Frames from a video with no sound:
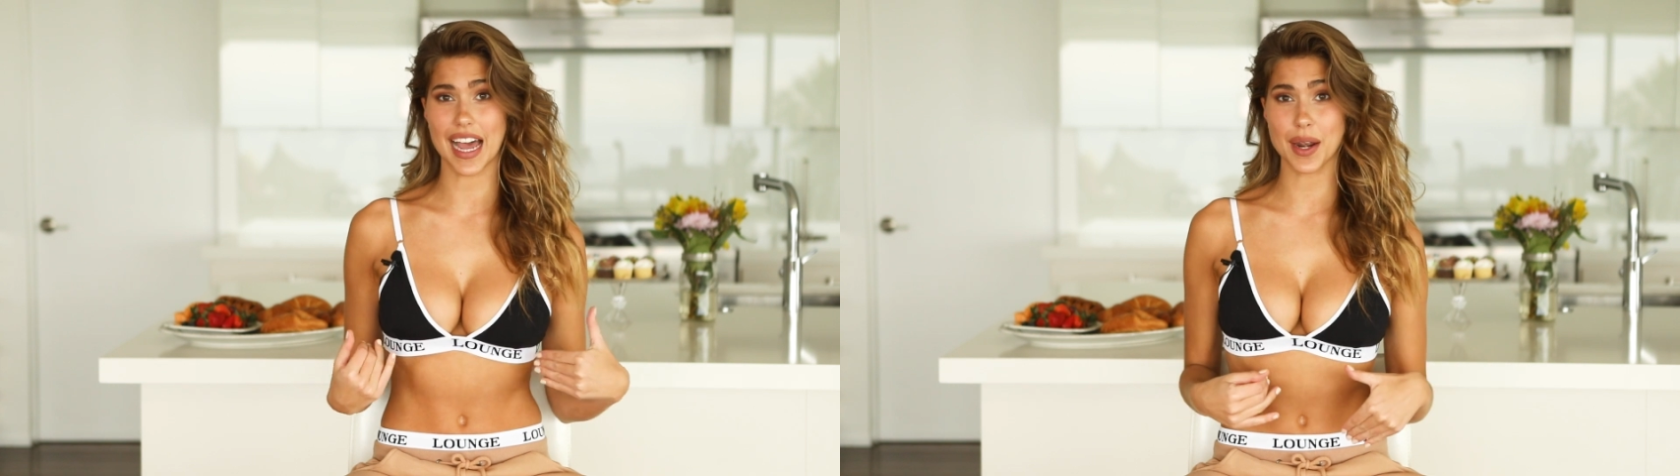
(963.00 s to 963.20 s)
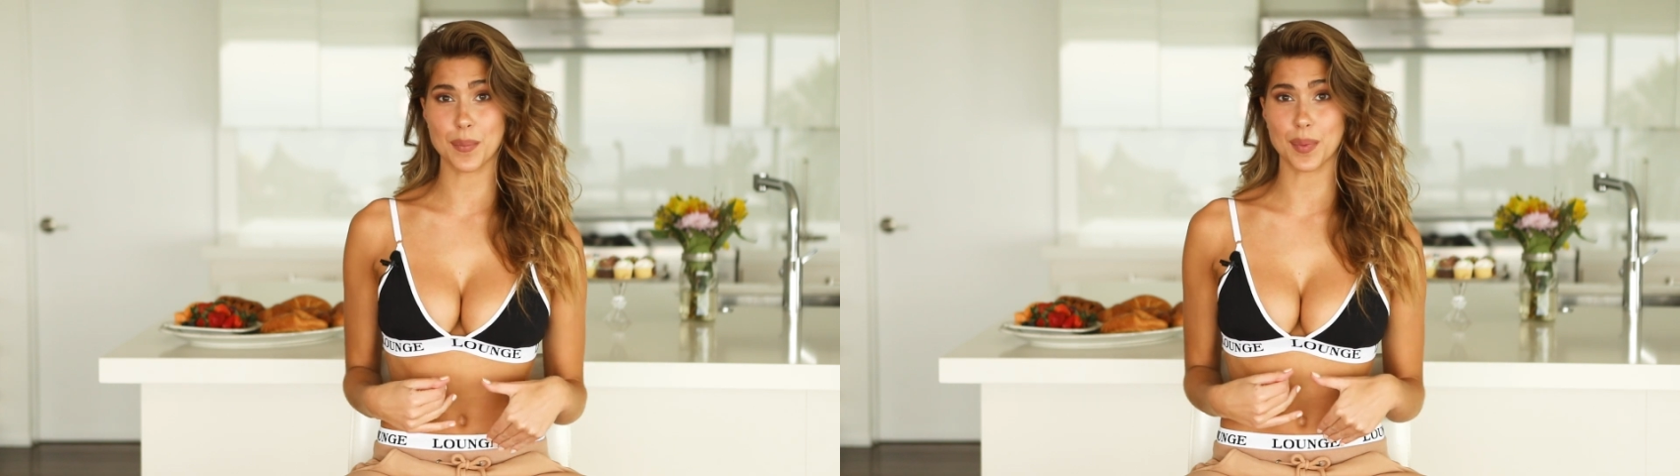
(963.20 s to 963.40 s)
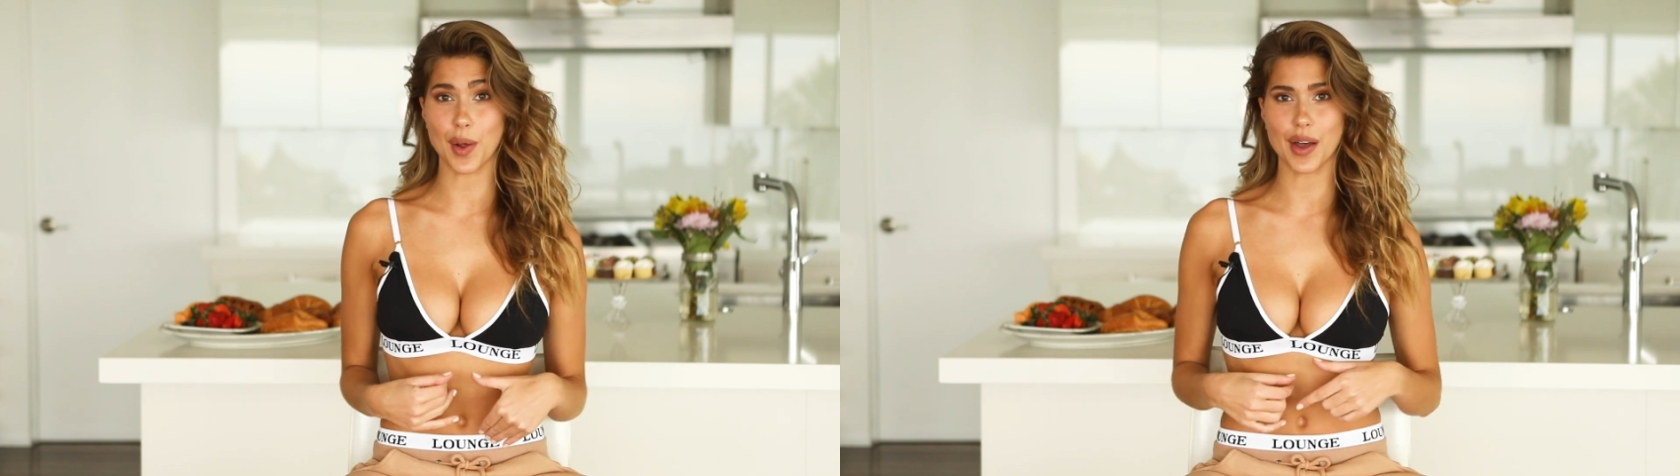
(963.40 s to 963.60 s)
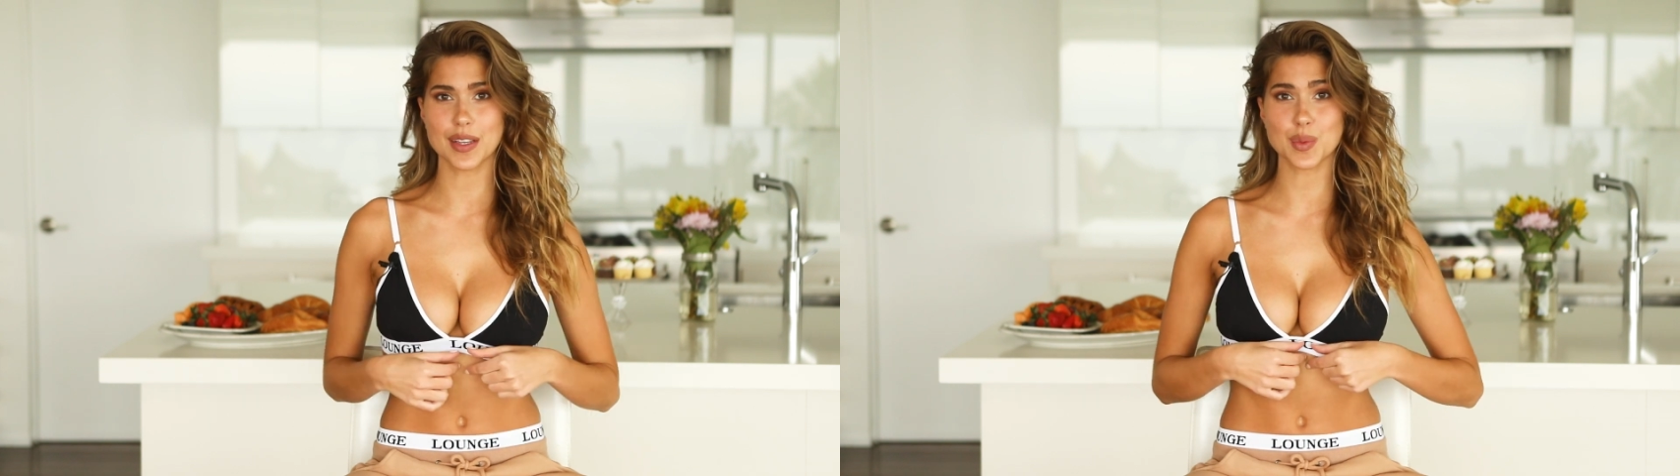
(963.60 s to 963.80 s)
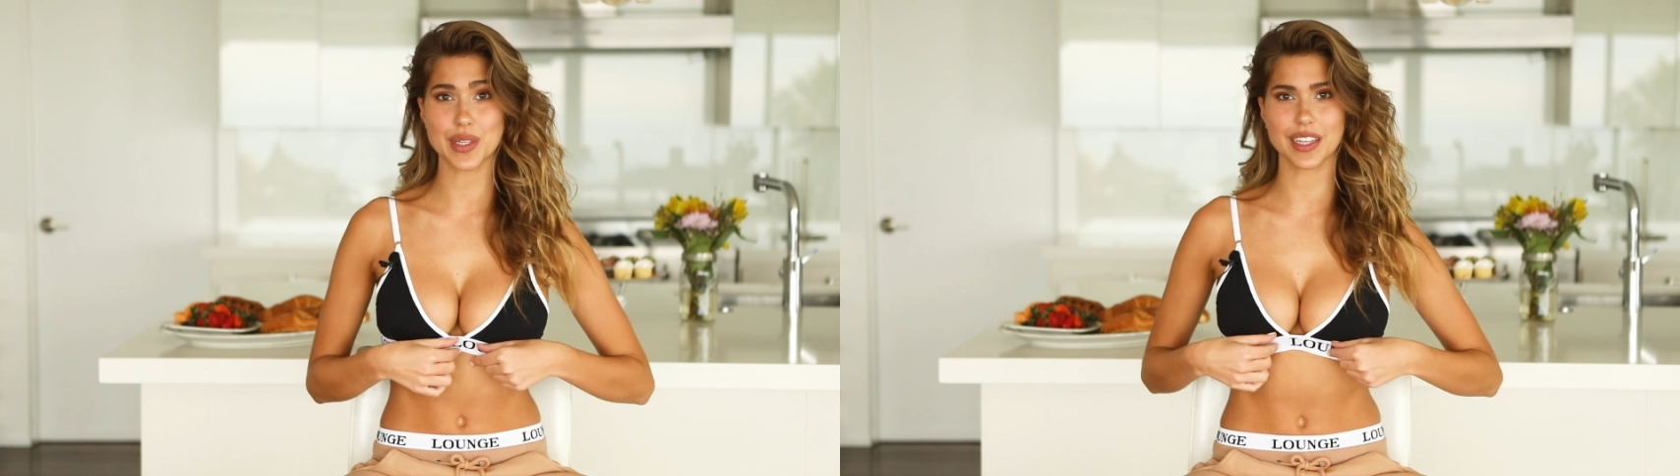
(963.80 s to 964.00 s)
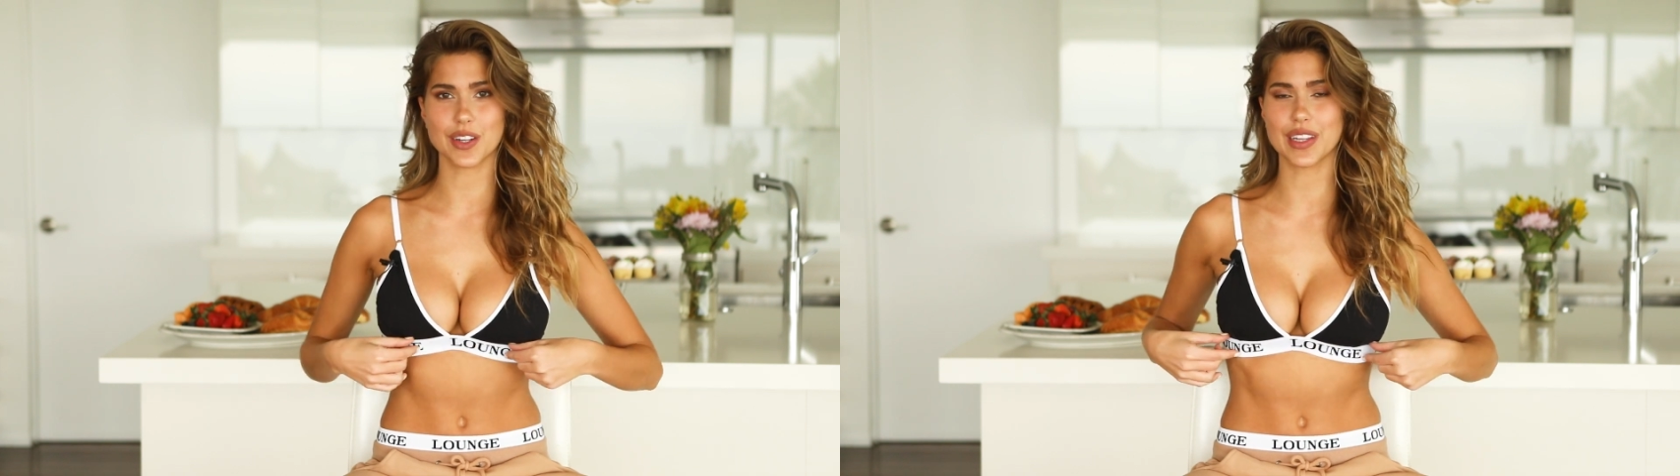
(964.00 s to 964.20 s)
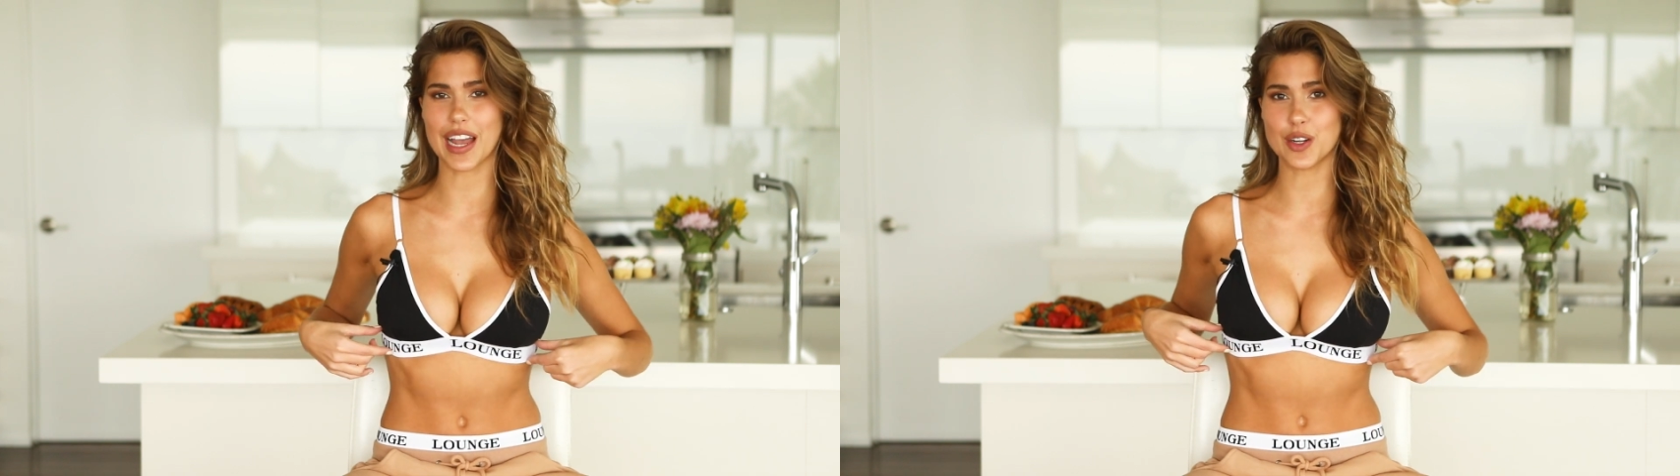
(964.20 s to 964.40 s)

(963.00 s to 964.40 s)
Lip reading: satin bras with the little